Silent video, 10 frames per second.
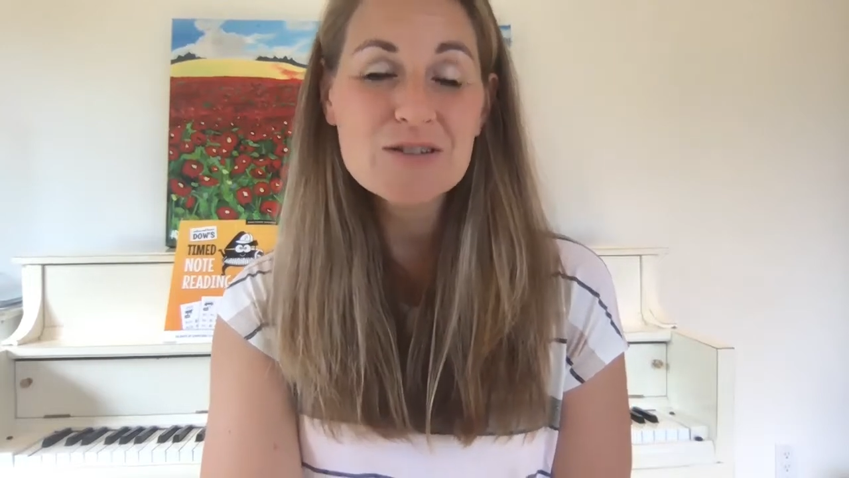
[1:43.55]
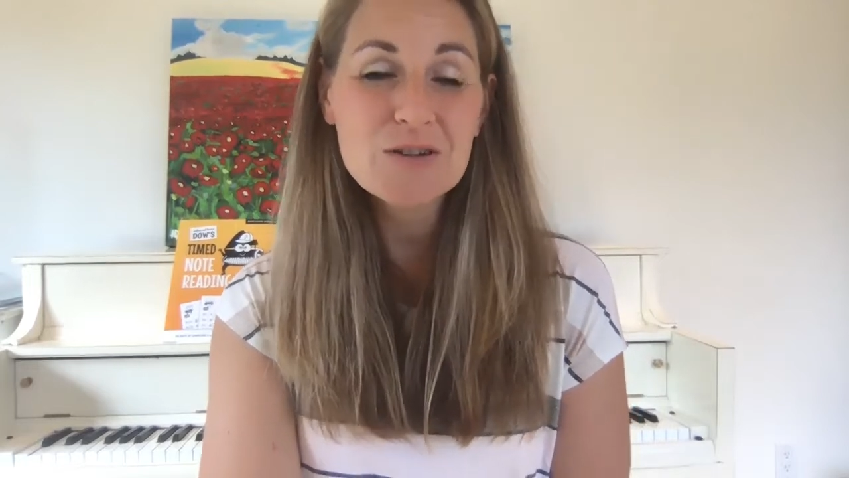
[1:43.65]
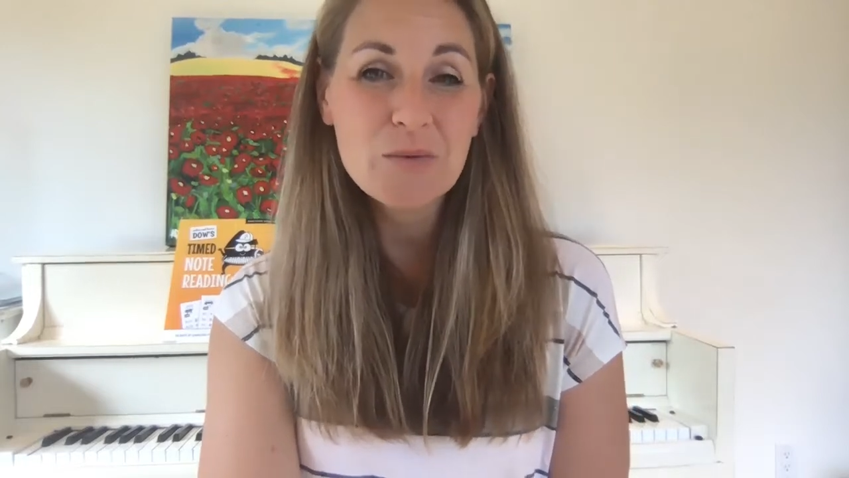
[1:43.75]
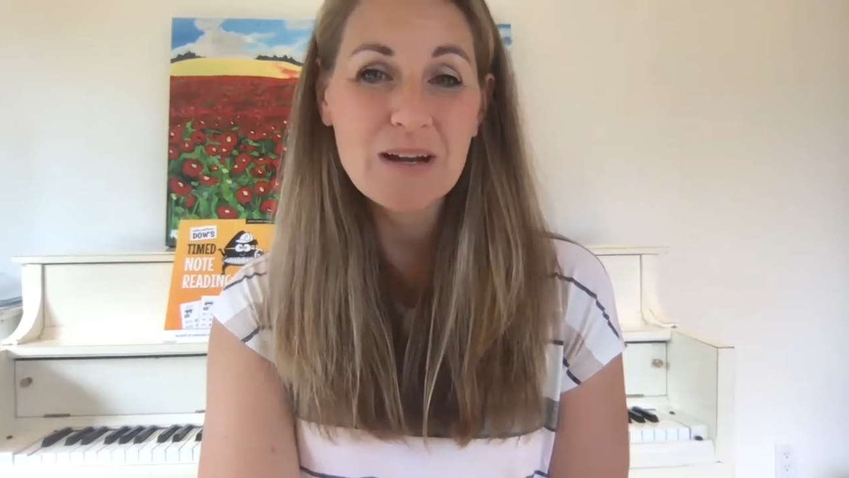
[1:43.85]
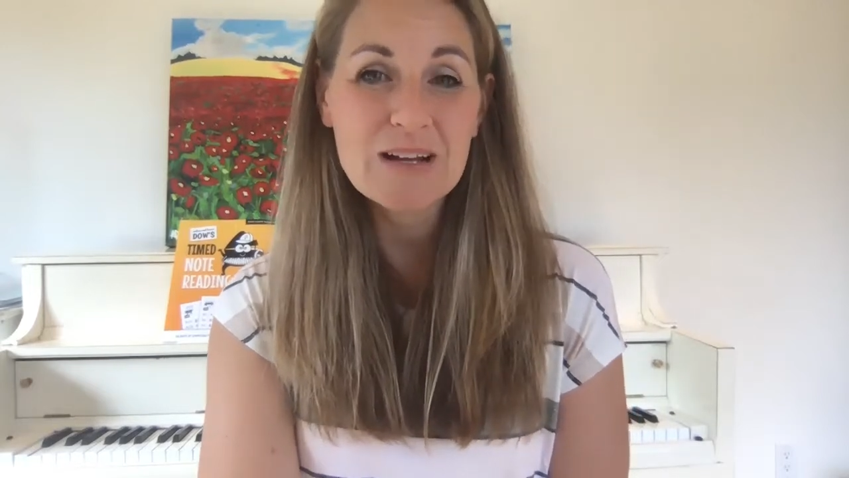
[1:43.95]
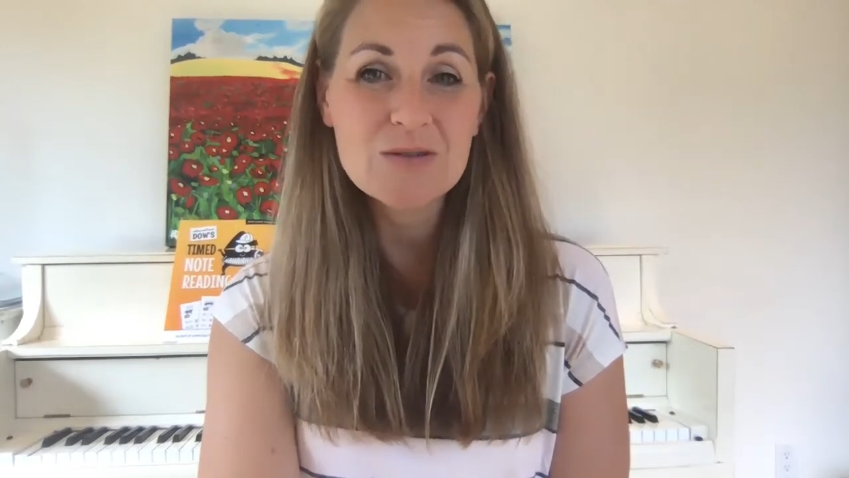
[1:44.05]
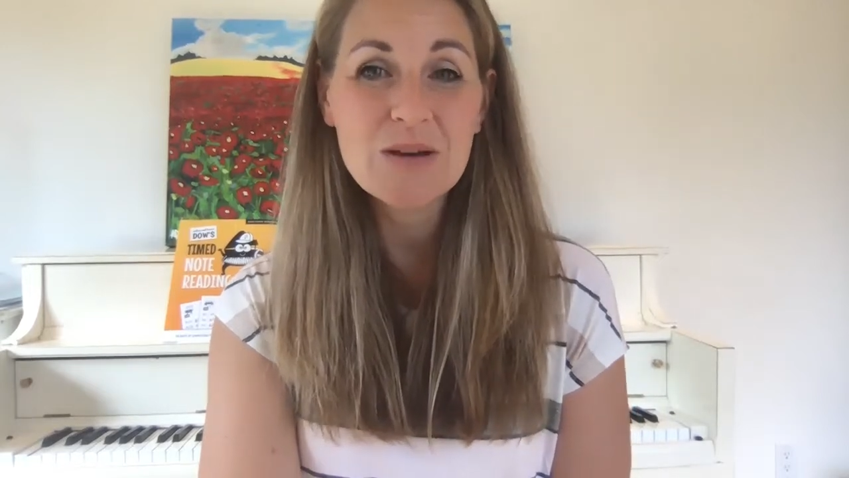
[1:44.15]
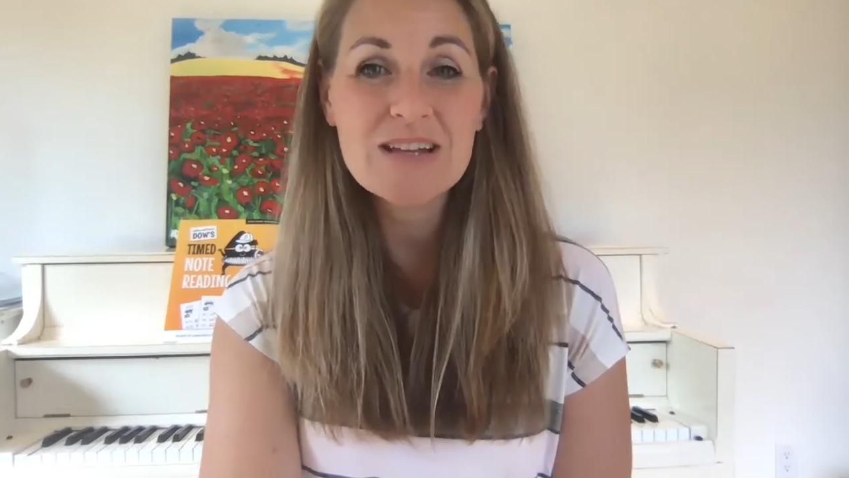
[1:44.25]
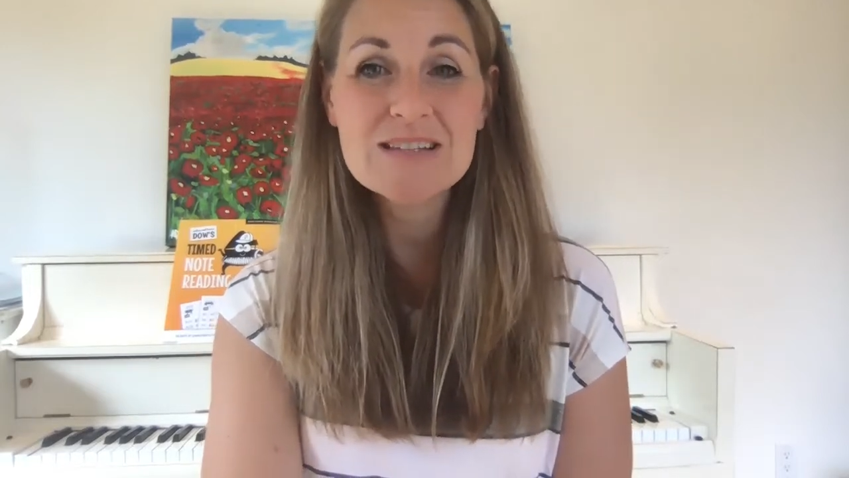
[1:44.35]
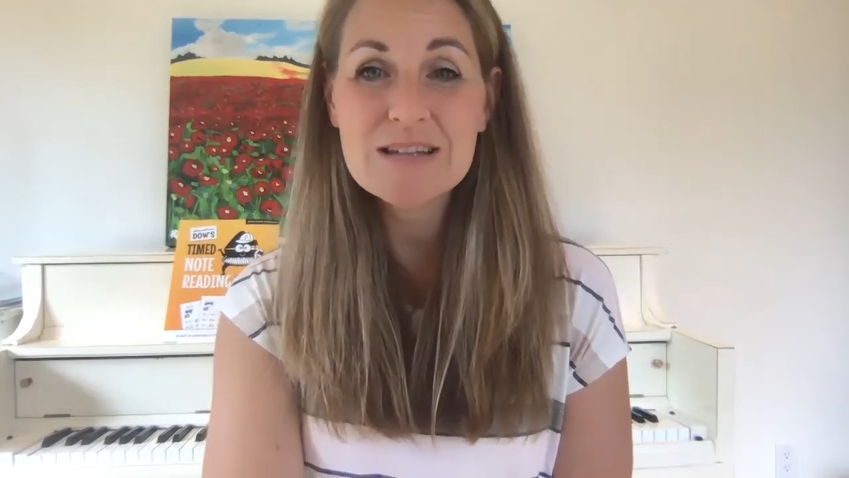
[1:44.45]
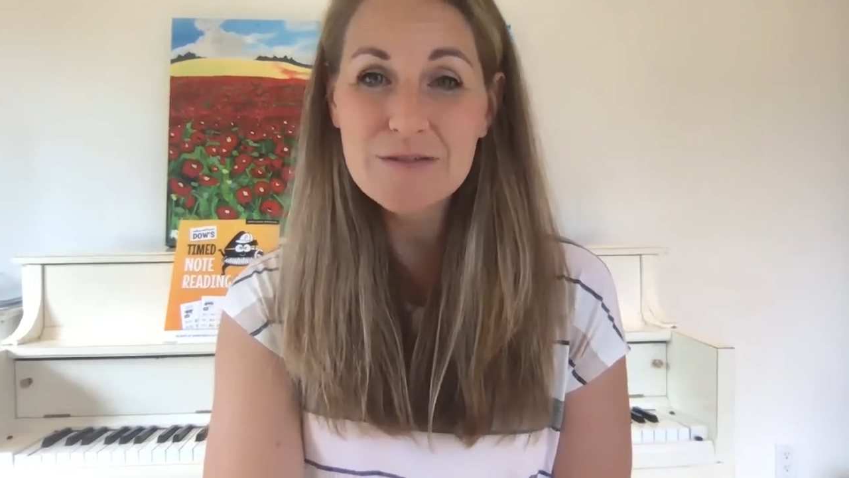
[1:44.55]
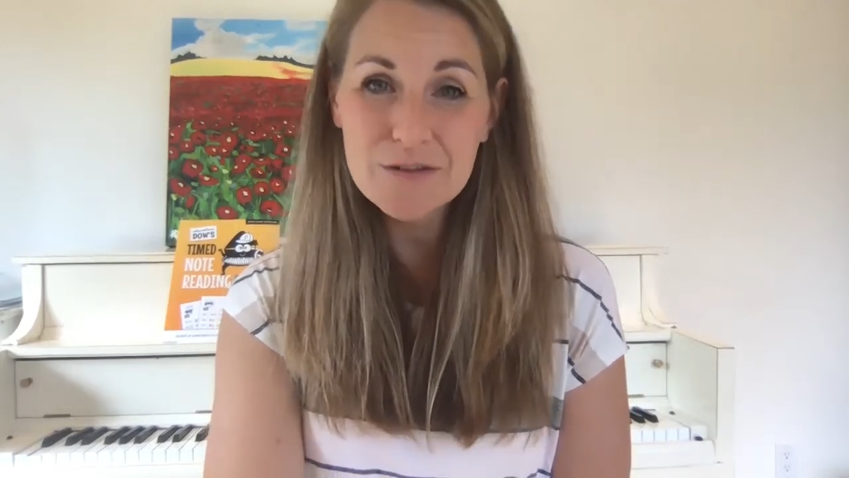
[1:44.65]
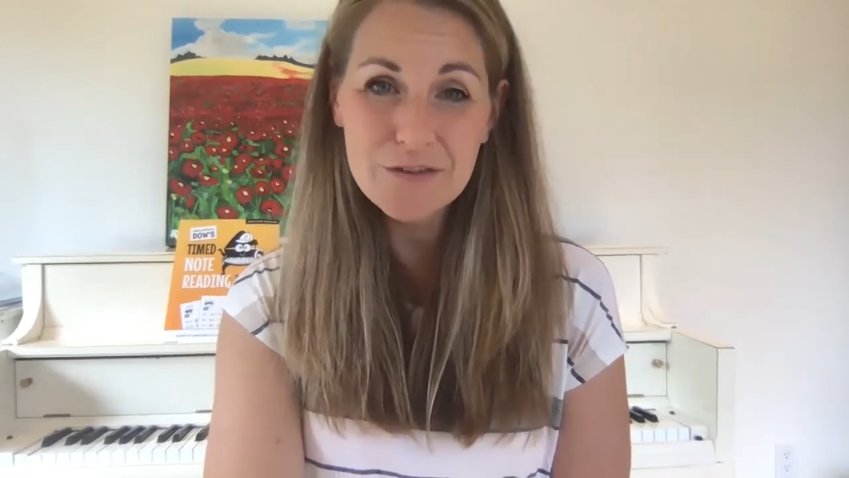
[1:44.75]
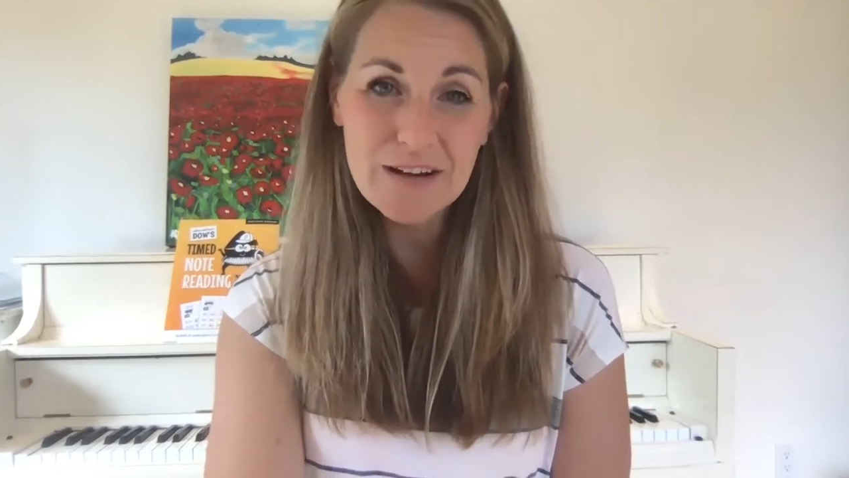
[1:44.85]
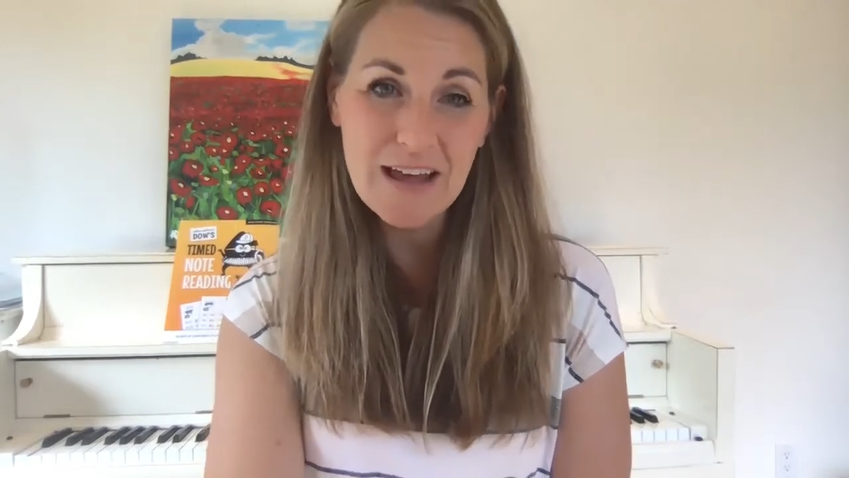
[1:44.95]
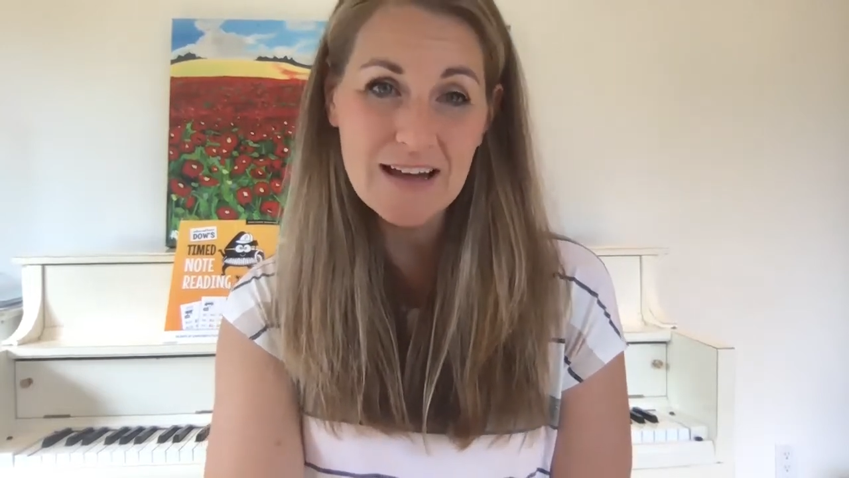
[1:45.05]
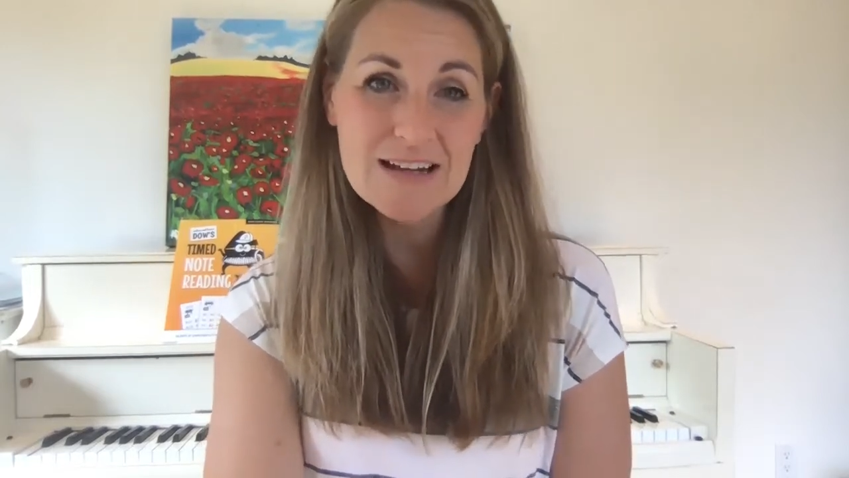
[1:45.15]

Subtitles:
note reading so kids never forget